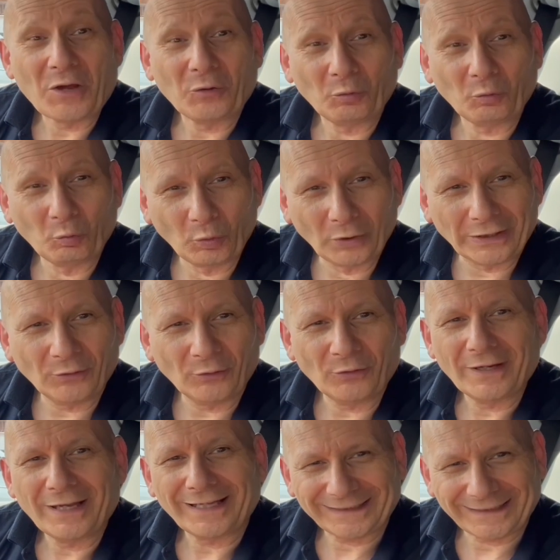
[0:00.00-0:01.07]
will
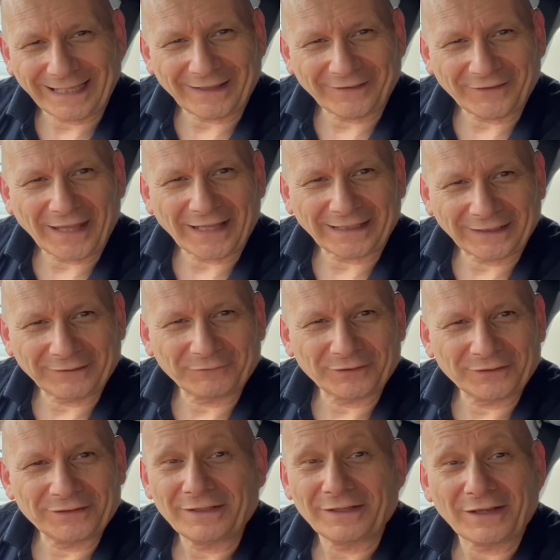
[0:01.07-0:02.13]
get that
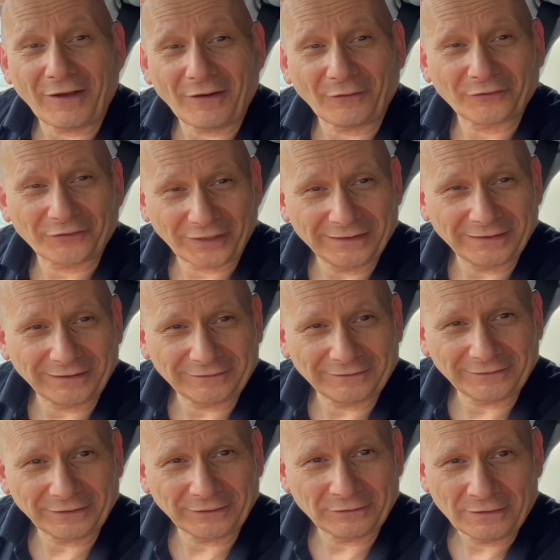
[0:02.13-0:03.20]
given I'll send it to you